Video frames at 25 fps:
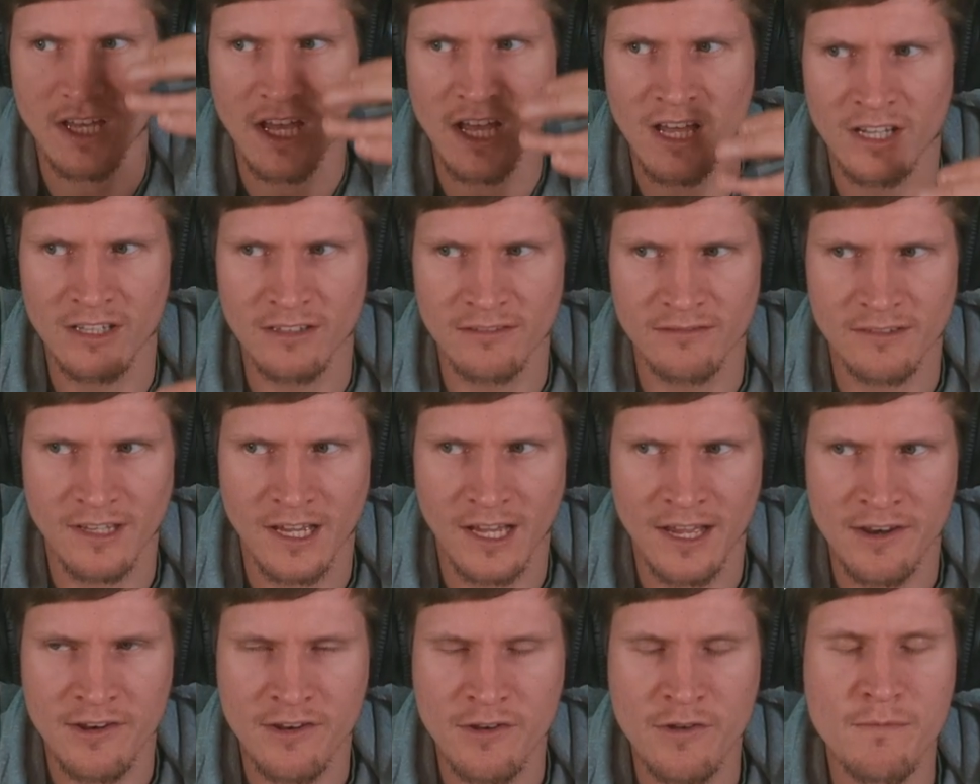a,
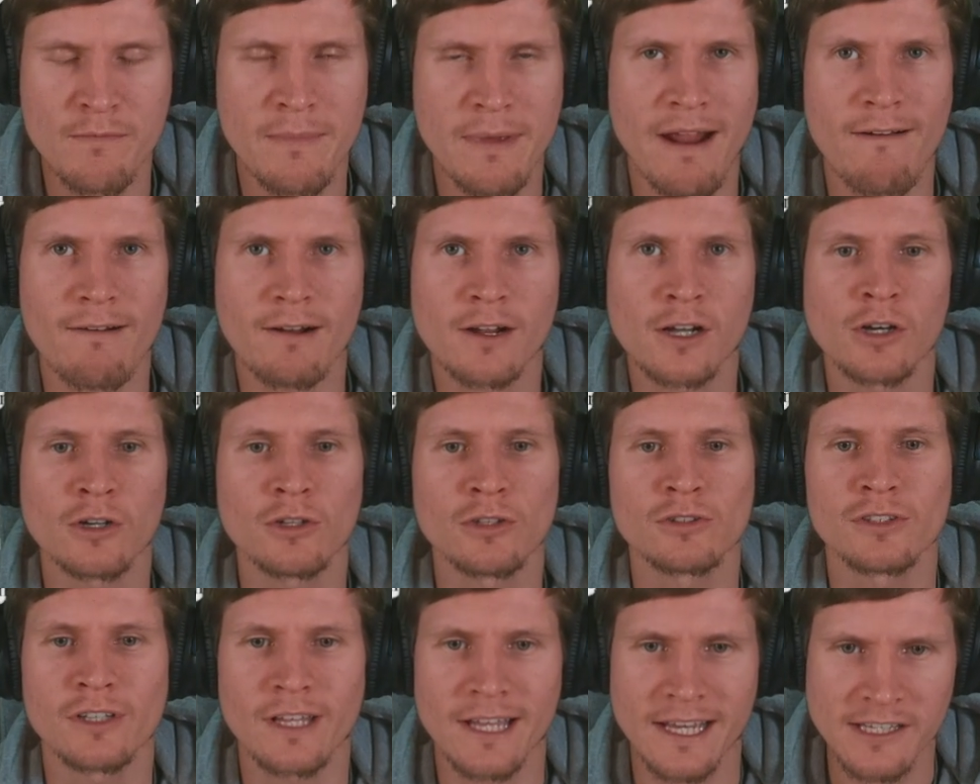a
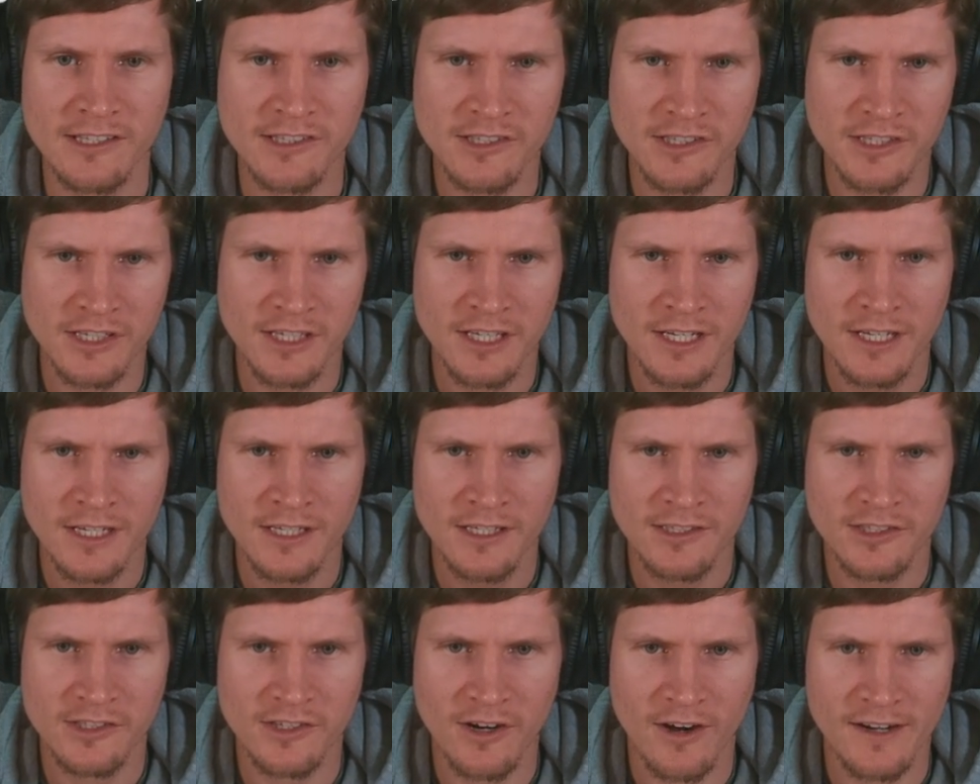numerical list
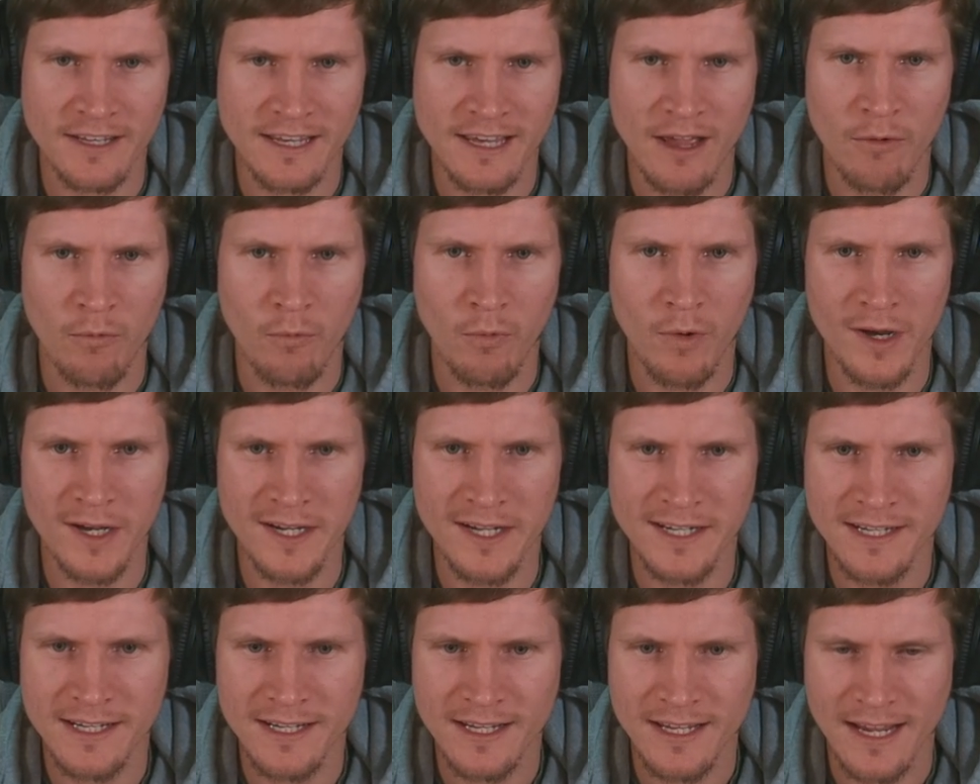starting at
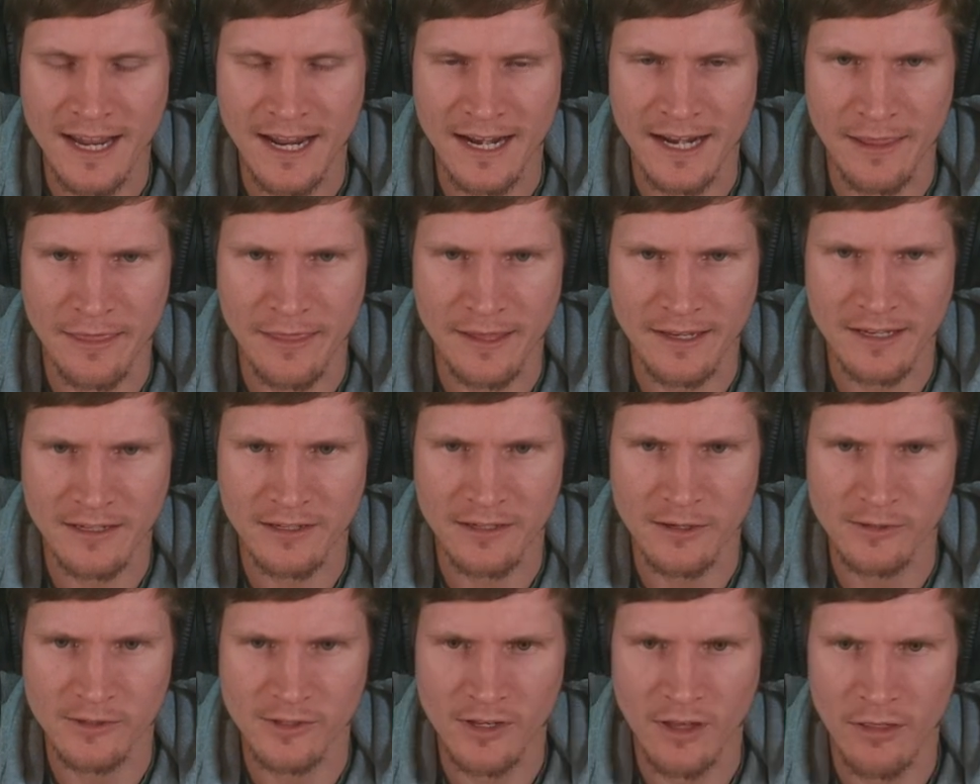one, and I think
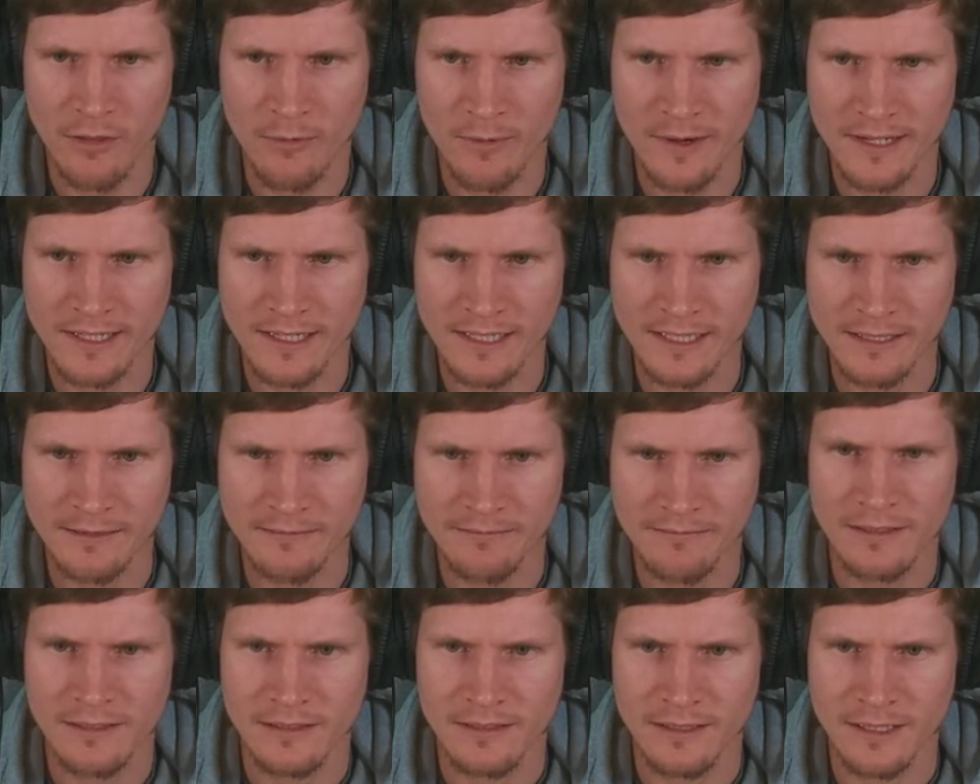it goes all the way
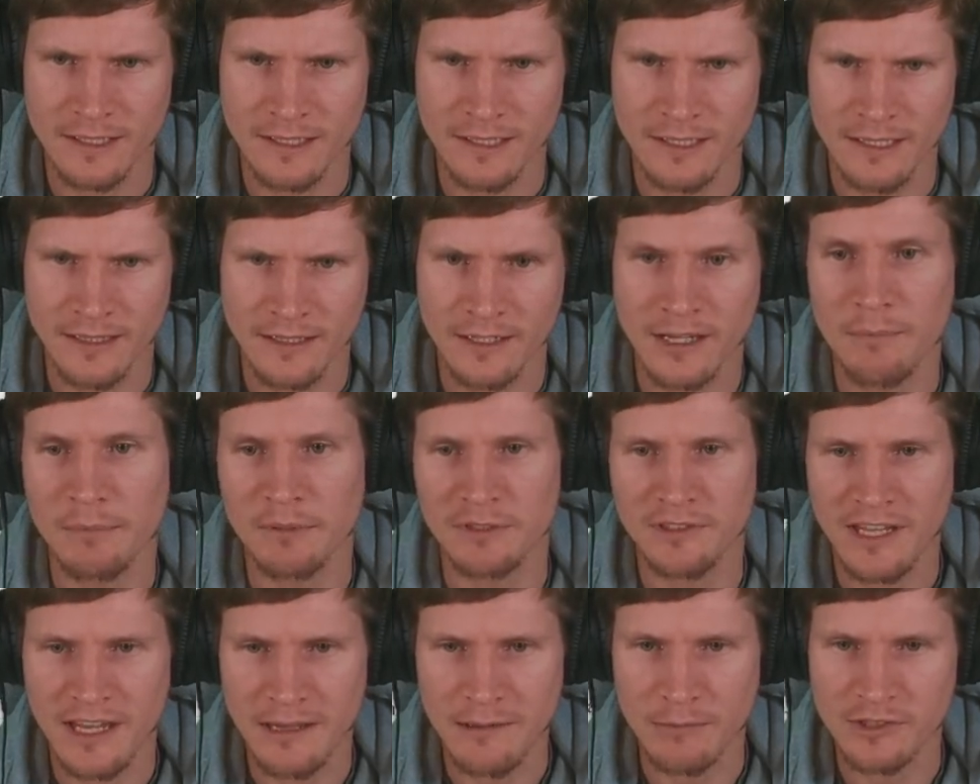to uh, a
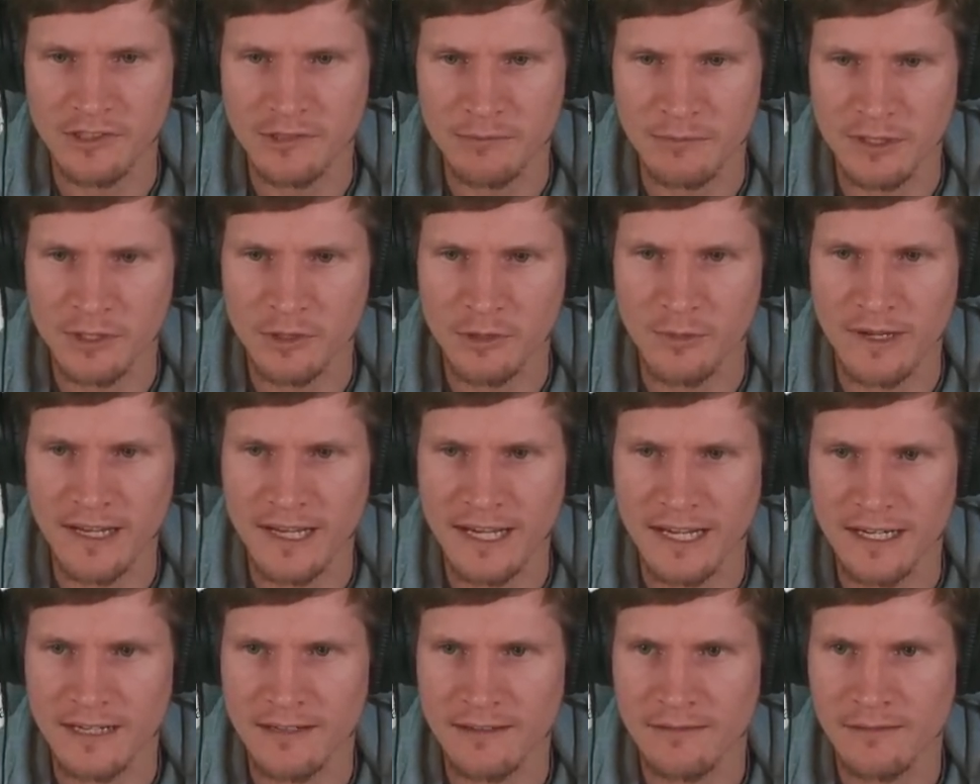couple tables in
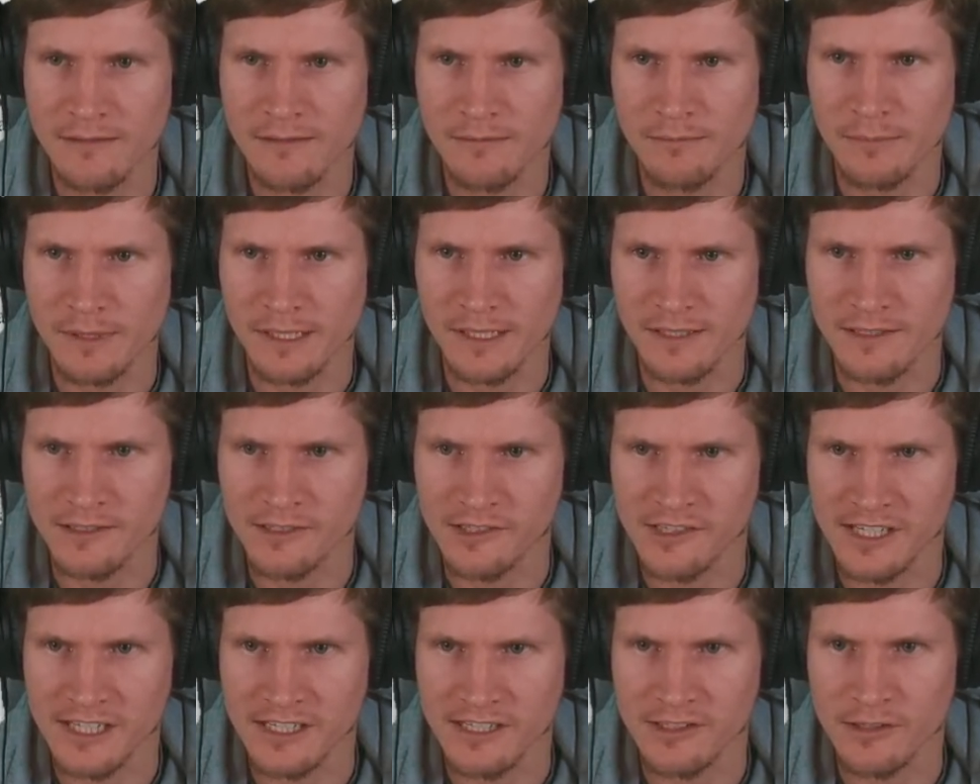between, but you
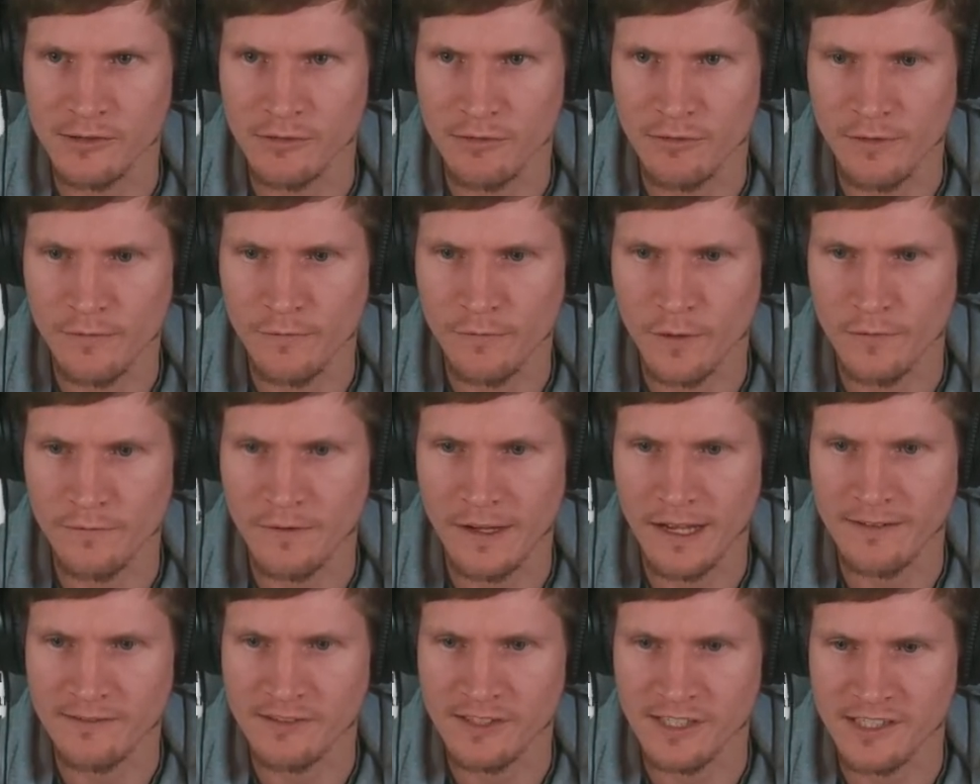see two, three, four,
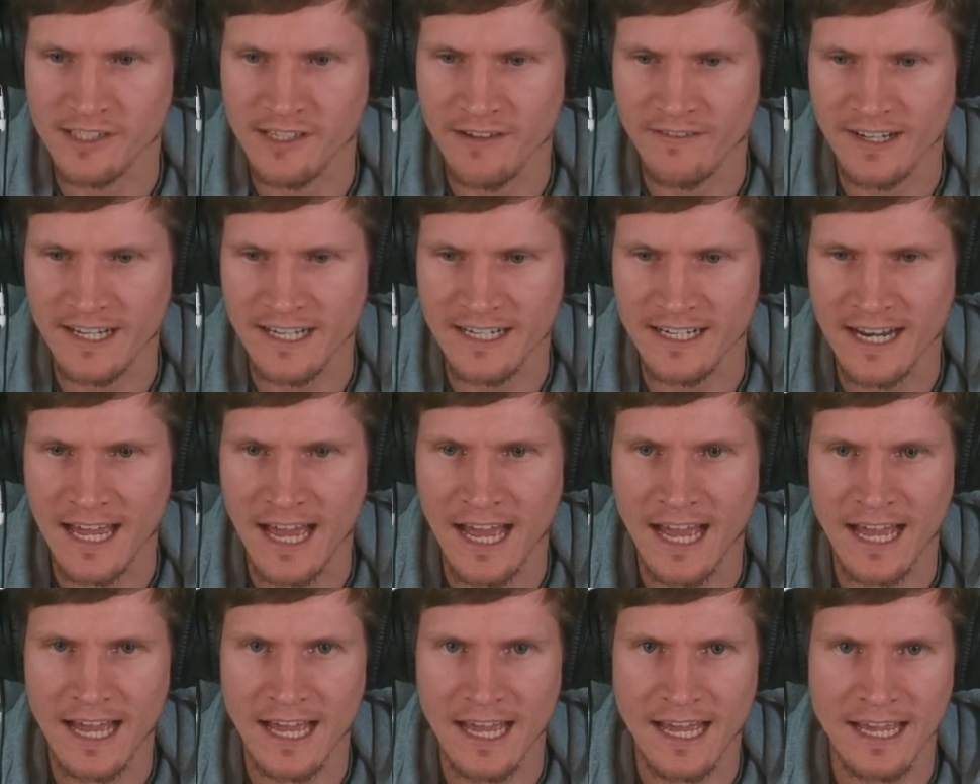five, six, seven, eight,
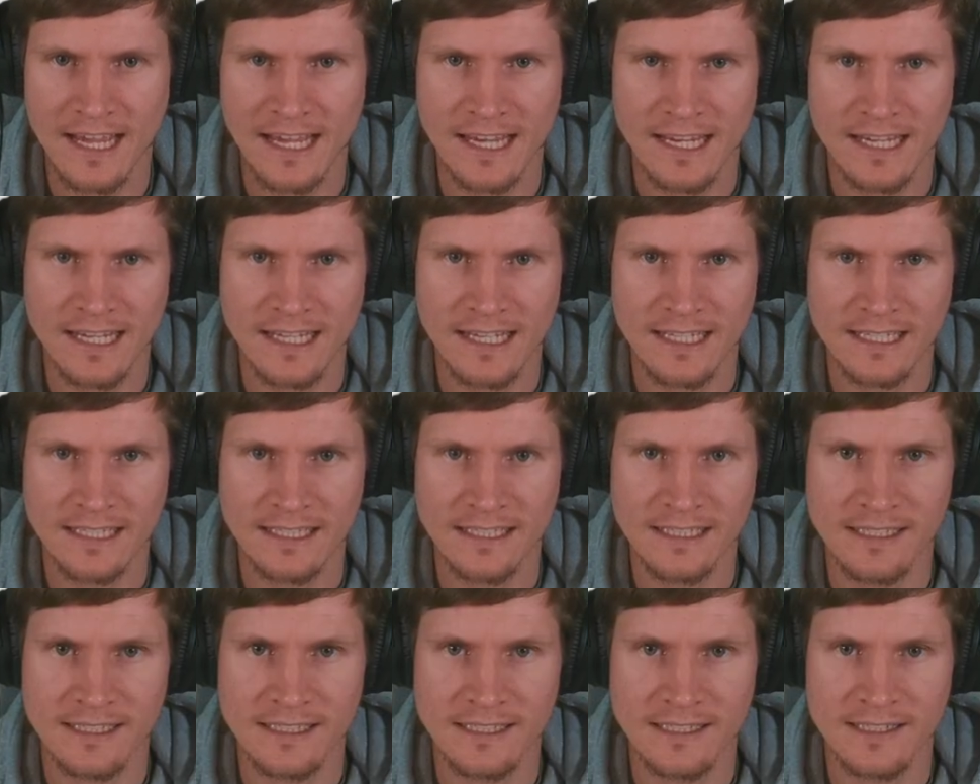
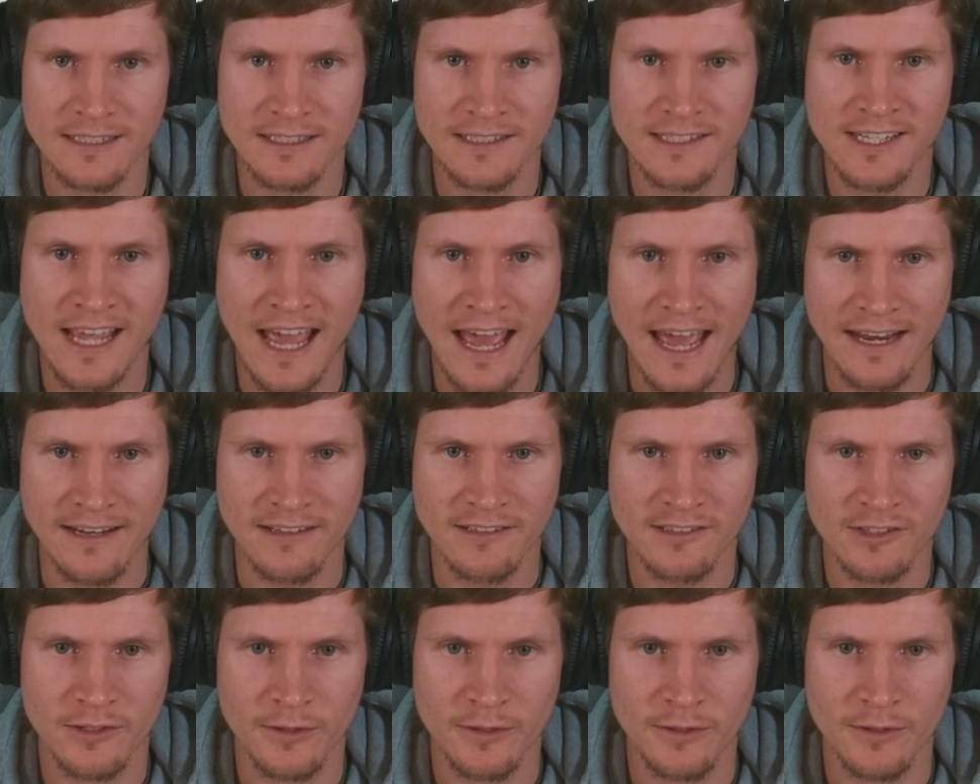nine, ten.